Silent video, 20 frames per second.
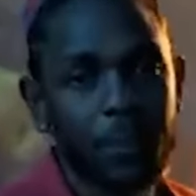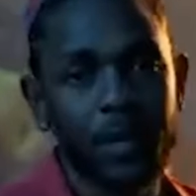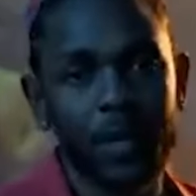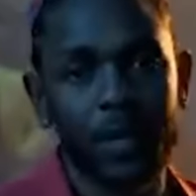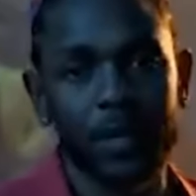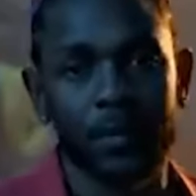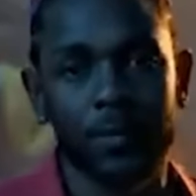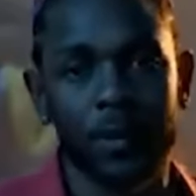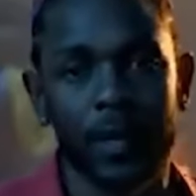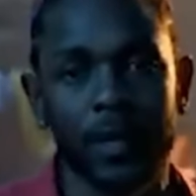
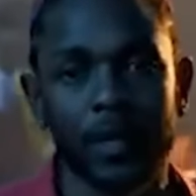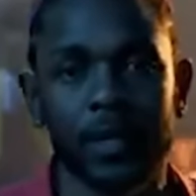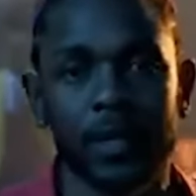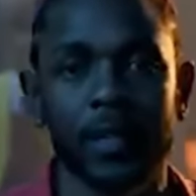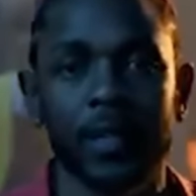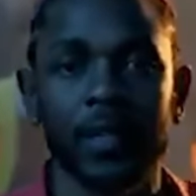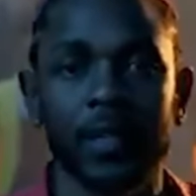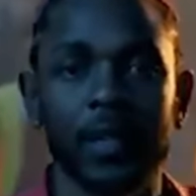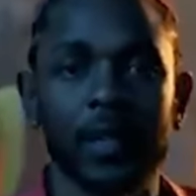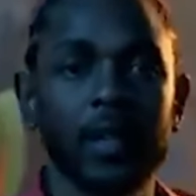sense to mess
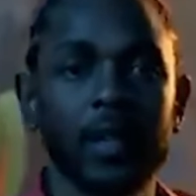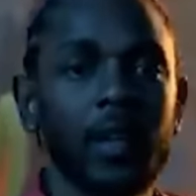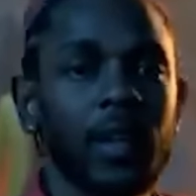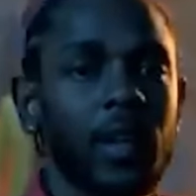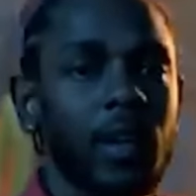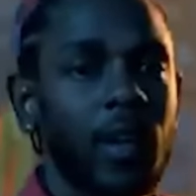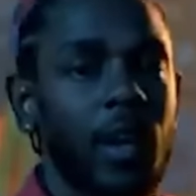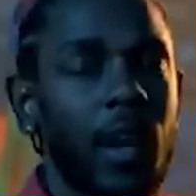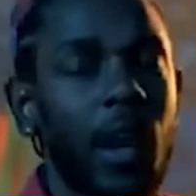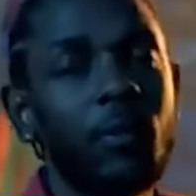it up by
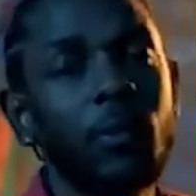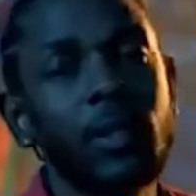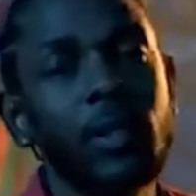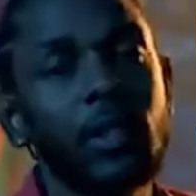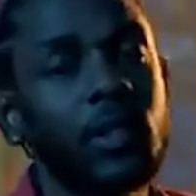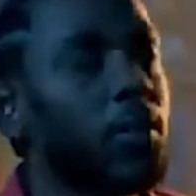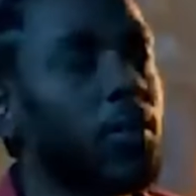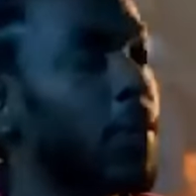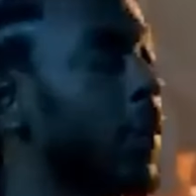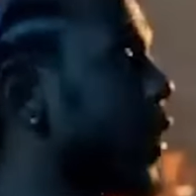dropping new
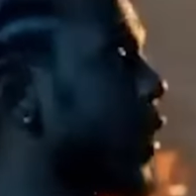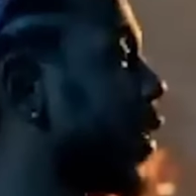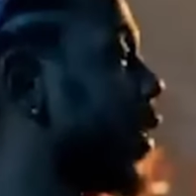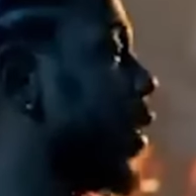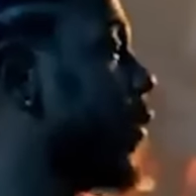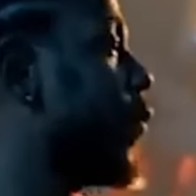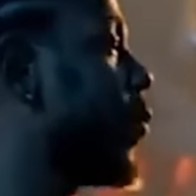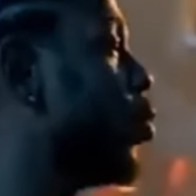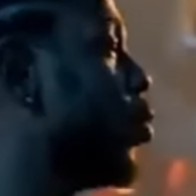music too